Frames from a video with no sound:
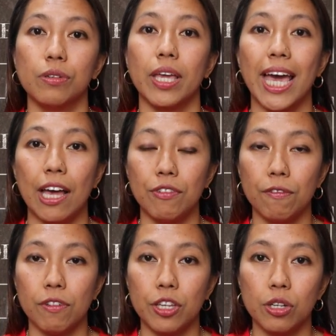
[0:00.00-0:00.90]
have
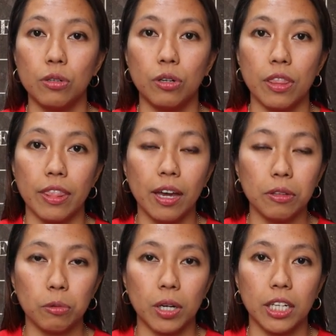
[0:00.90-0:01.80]
a video on
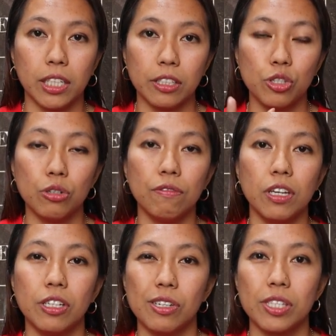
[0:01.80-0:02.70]
that one, two
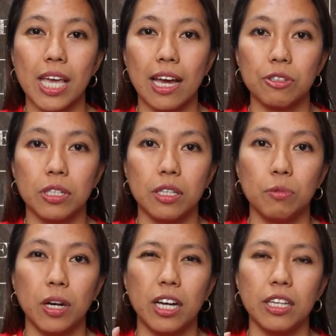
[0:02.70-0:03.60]
videos actually.
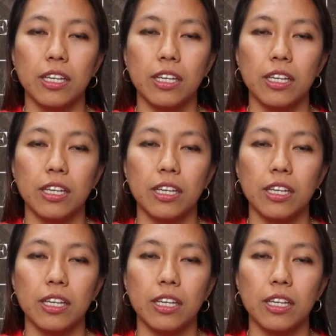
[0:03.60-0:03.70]
One